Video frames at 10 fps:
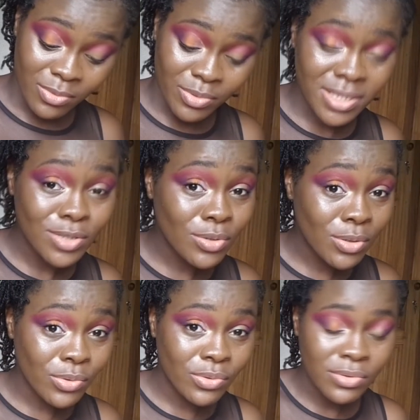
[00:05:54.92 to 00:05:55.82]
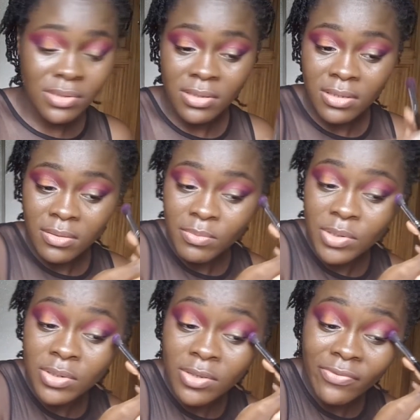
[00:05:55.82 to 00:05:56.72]
which is not good
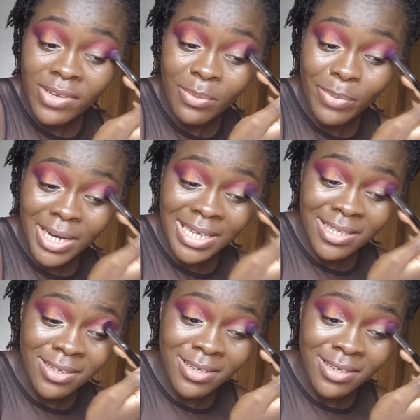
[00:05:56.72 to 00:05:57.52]
because you're feeling bad,